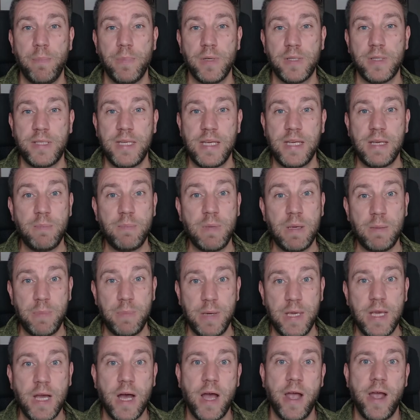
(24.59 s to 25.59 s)
Zigbee
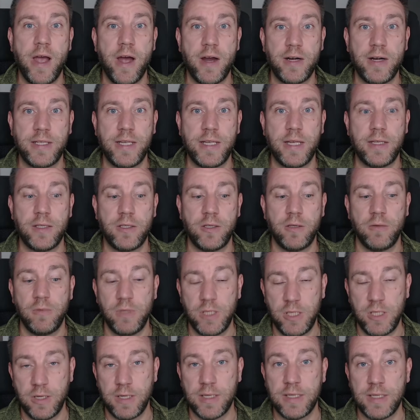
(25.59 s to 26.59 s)
PIR sensor
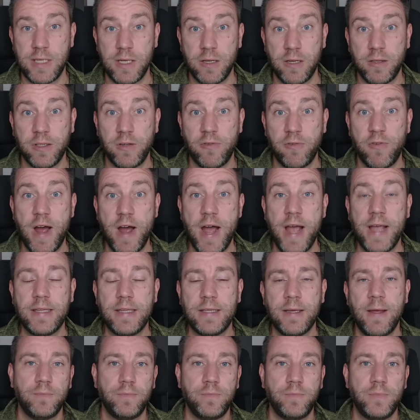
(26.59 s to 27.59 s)
which you can see on the
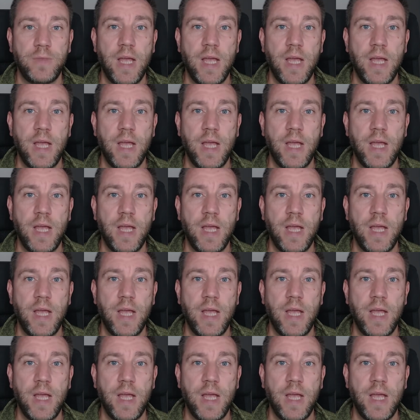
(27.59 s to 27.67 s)
right